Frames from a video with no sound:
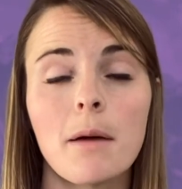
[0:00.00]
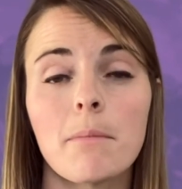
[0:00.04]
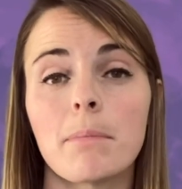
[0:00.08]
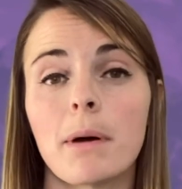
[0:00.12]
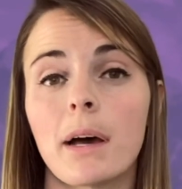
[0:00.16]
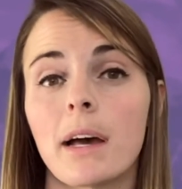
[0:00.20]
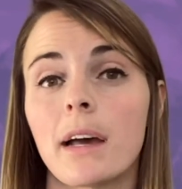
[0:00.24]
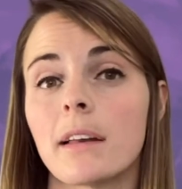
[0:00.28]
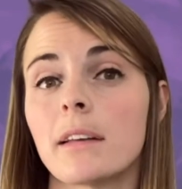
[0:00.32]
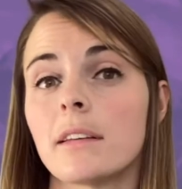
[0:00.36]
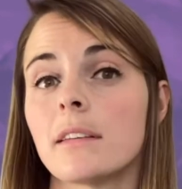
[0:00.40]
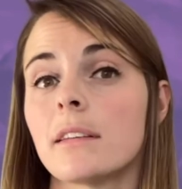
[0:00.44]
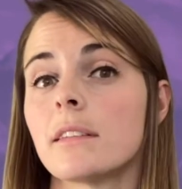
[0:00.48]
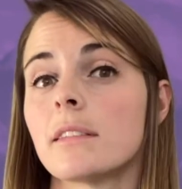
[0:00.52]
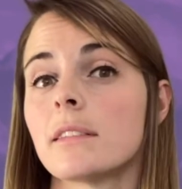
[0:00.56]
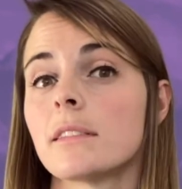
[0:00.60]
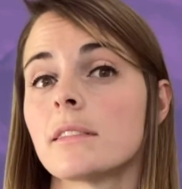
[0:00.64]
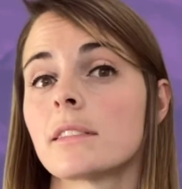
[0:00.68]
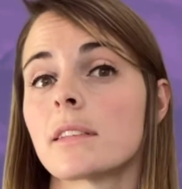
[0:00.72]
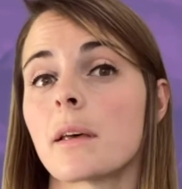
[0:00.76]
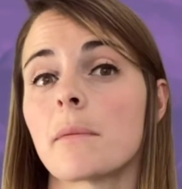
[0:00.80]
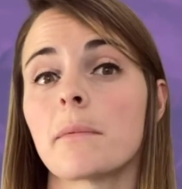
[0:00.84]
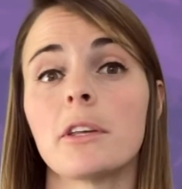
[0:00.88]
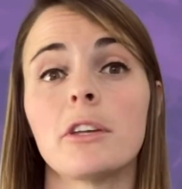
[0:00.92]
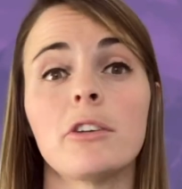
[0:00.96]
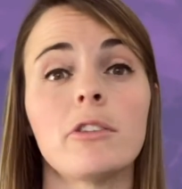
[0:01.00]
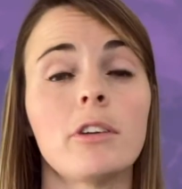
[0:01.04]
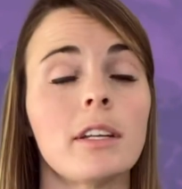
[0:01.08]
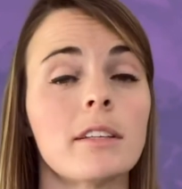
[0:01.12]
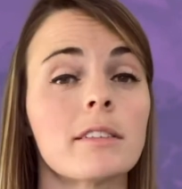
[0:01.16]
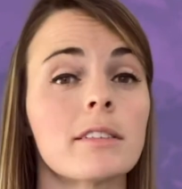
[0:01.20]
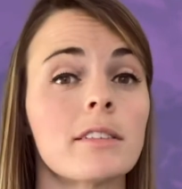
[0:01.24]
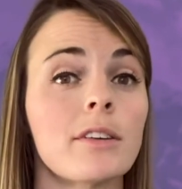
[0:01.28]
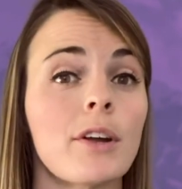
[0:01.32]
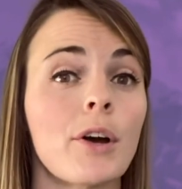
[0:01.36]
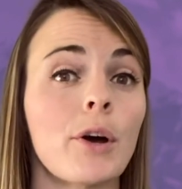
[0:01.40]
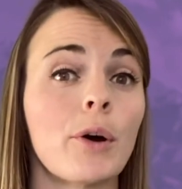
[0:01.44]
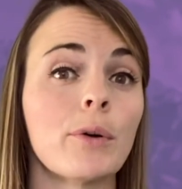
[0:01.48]
but something you need
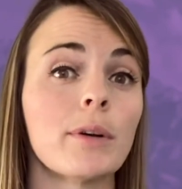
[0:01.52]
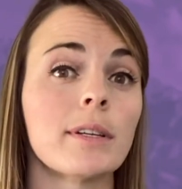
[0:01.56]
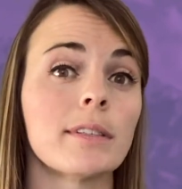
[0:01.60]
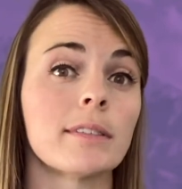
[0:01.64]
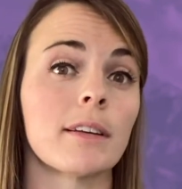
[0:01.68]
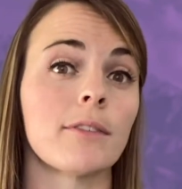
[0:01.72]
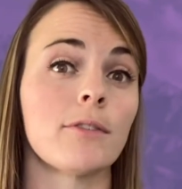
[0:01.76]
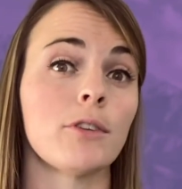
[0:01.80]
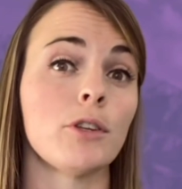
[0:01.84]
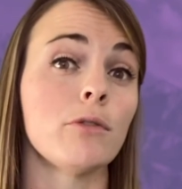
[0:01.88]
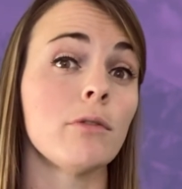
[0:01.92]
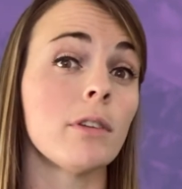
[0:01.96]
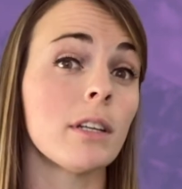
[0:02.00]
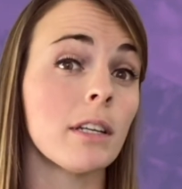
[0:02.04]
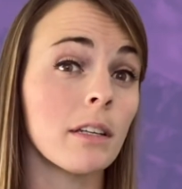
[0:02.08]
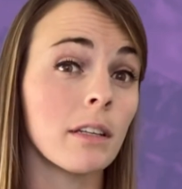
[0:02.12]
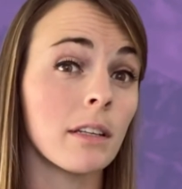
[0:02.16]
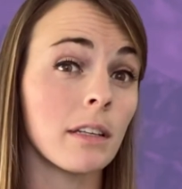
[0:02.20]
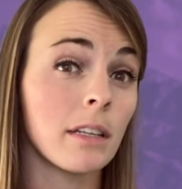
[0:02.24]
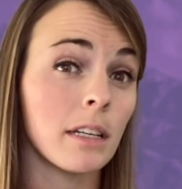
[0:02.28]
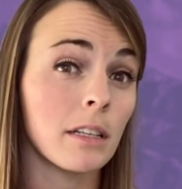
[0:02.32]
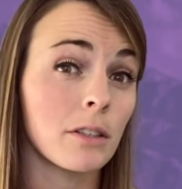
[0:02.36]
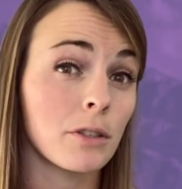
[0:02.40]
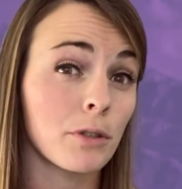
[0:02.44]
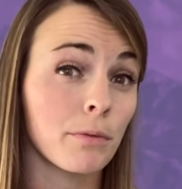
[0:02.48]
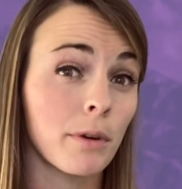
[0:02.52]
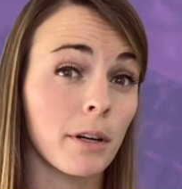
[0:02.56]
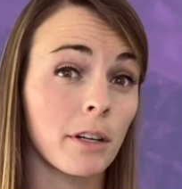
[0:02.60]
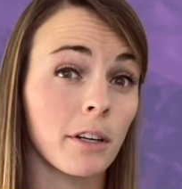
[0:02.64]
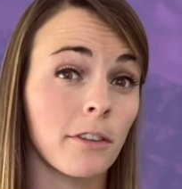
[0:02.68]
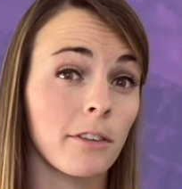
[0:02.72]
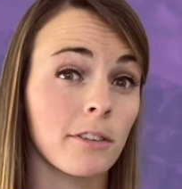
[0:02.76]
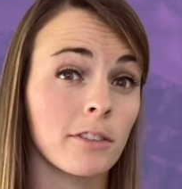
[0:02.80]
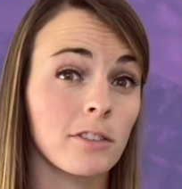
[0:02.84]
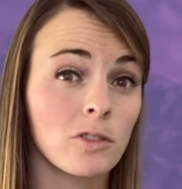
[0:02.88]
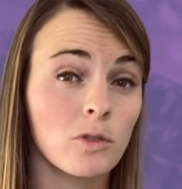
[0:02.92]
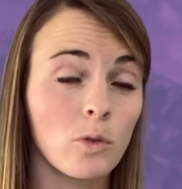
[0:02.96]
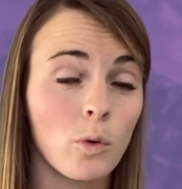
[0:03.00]
to know is if you need to run
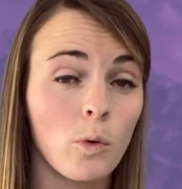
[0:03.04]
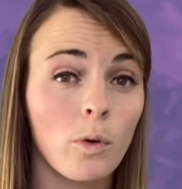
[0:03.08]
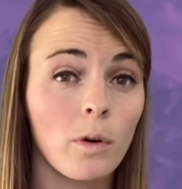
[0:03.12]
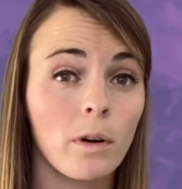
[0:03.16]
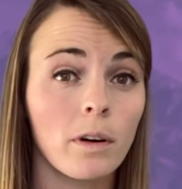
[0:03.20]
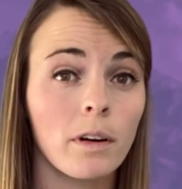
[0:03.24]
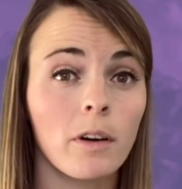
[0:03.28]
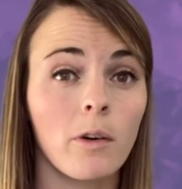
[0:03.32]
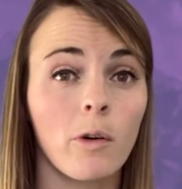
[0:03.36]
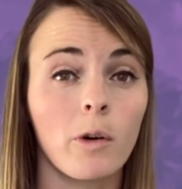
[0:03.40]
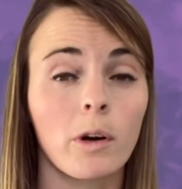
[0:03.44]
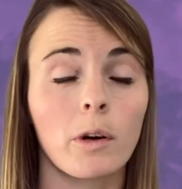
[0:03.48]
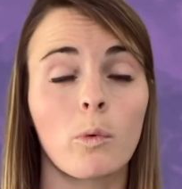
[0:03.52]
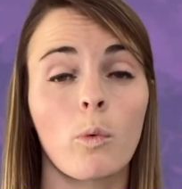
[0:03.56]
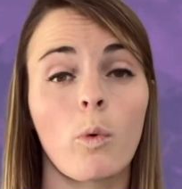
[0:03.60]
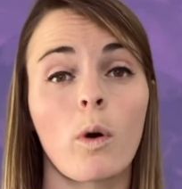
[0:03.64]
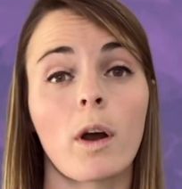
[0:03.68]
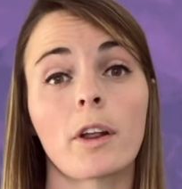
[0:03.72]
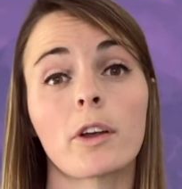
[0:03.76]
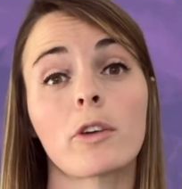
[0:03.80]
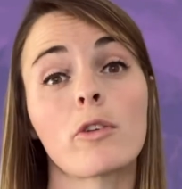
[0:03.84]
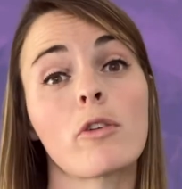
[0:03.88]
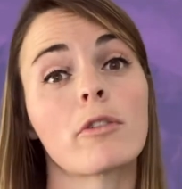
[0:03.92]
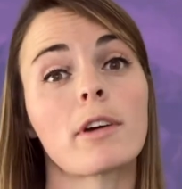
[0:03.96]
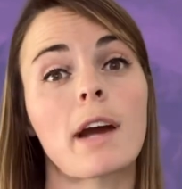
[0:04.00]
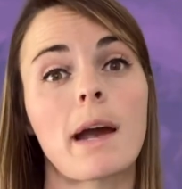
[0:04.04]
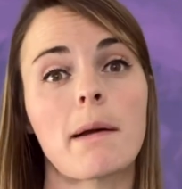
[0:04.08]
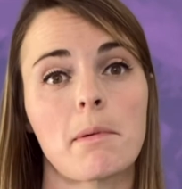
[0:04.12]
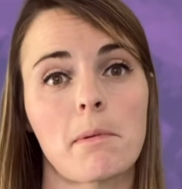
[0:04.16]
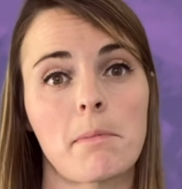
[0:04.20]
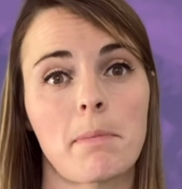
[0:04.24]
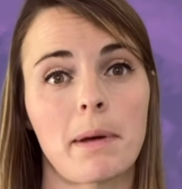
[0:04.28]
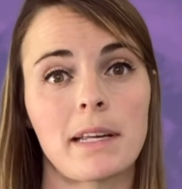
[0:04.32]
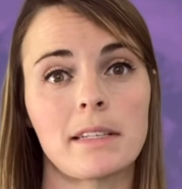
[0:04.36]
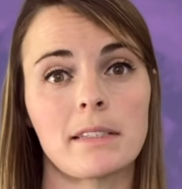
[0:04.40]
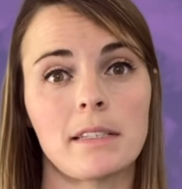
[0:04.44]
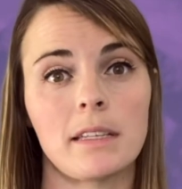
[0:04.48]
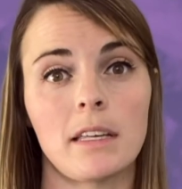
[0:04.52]
to the store or want to go grab a
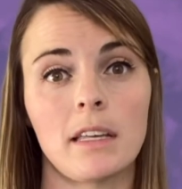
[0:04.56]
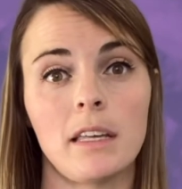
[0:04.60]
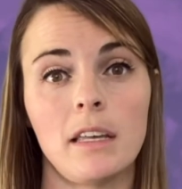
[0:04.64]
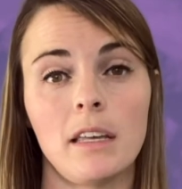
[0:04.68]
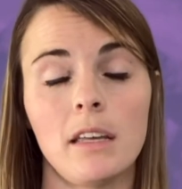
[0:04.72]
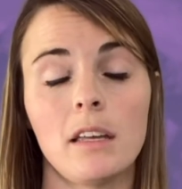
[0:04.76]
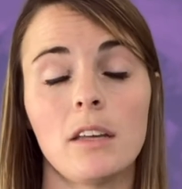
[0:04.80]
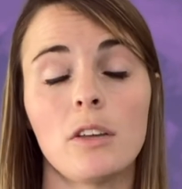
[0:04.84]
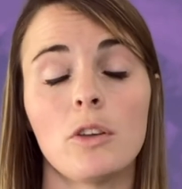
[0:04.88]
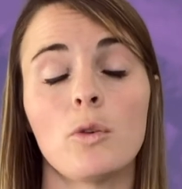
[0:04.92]
bite to eat,